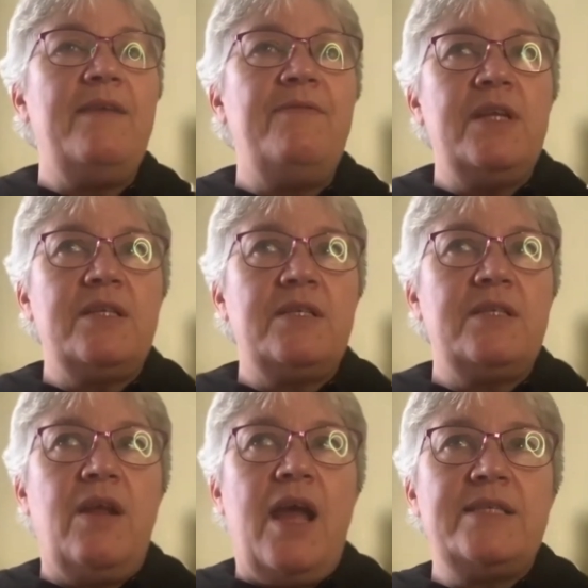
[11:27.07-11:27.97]
Even as
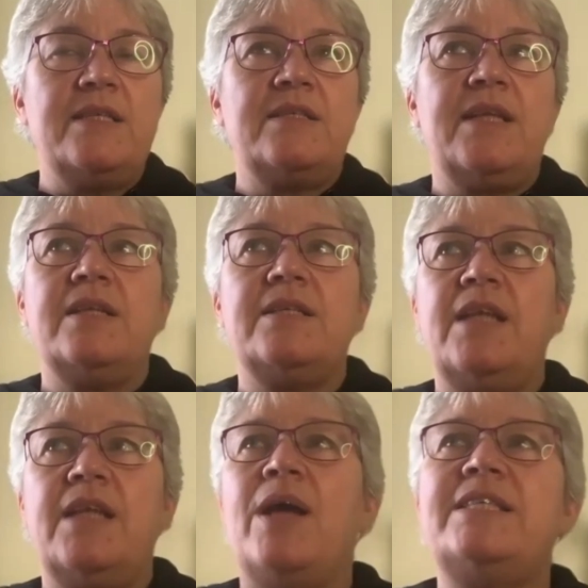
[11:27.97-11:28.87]
it stands
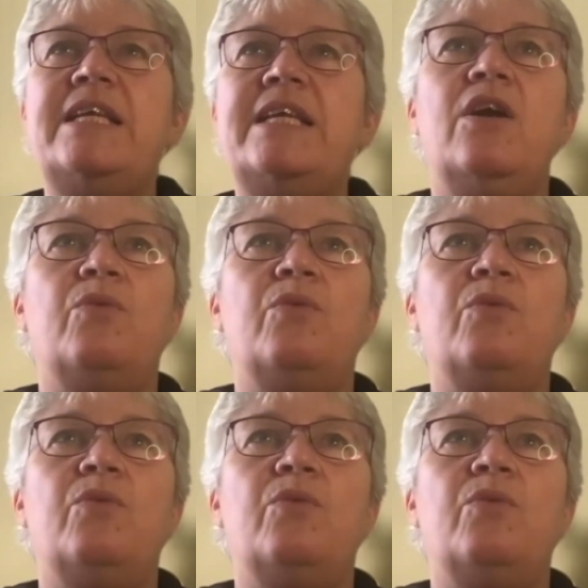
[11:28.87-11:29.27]
now, I see